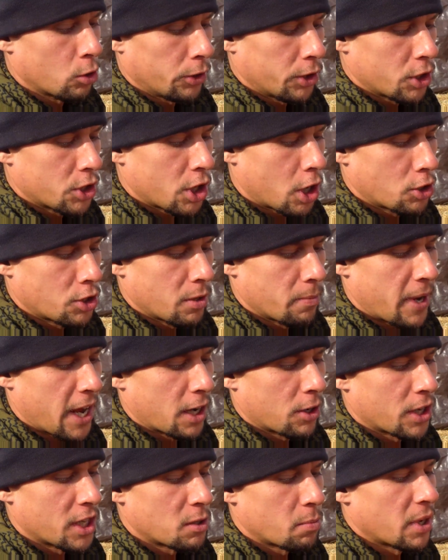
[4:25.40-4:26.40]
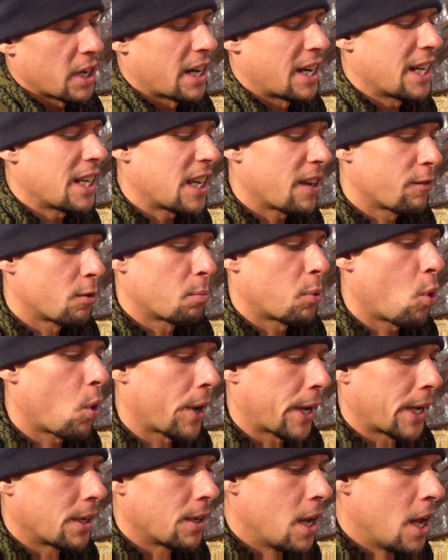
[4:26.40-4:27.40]
control to charge the batteries. But at any given
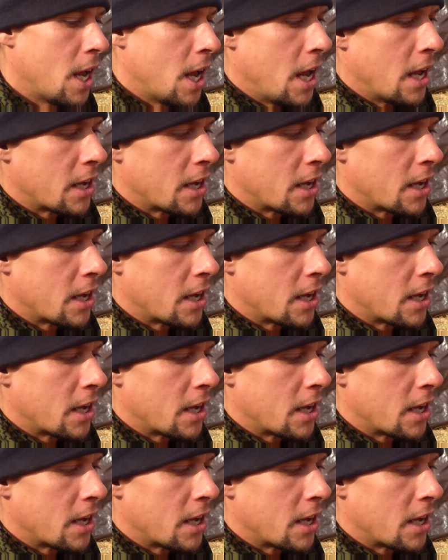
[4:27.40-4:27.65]
point,